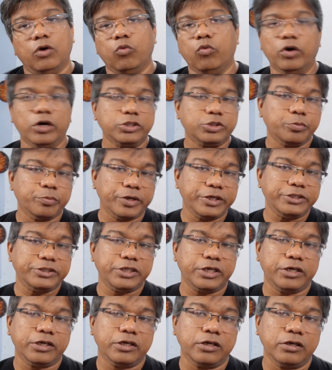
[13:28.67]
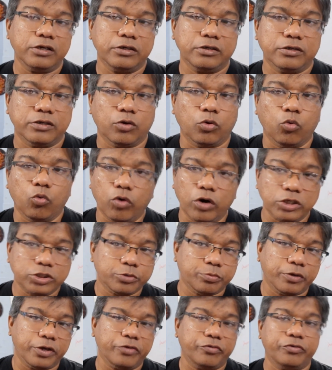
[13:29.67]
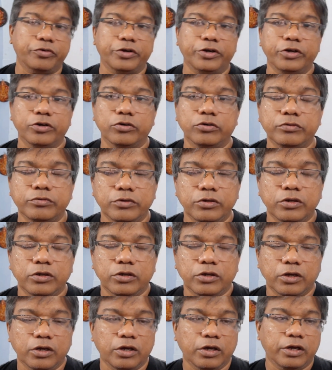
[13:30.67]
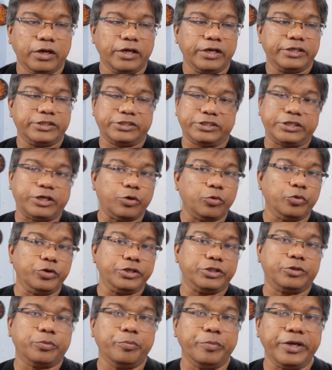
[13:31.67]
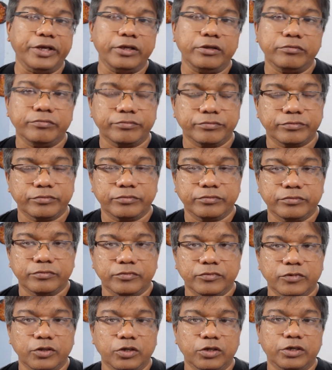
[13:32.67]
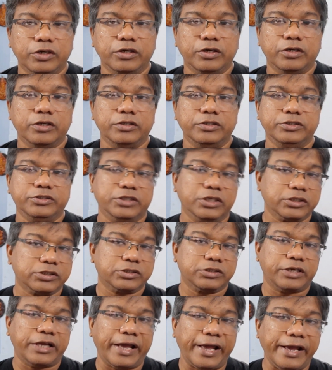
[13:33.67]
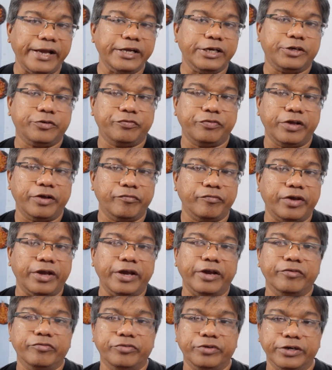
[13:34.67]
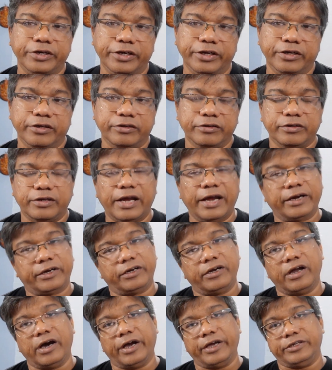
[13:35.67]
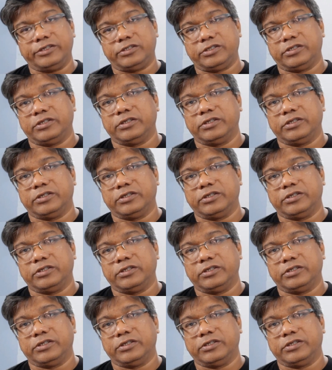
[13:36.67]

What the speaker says: Watch my channel, watch my video, stay with me just 8 p.m. every day at night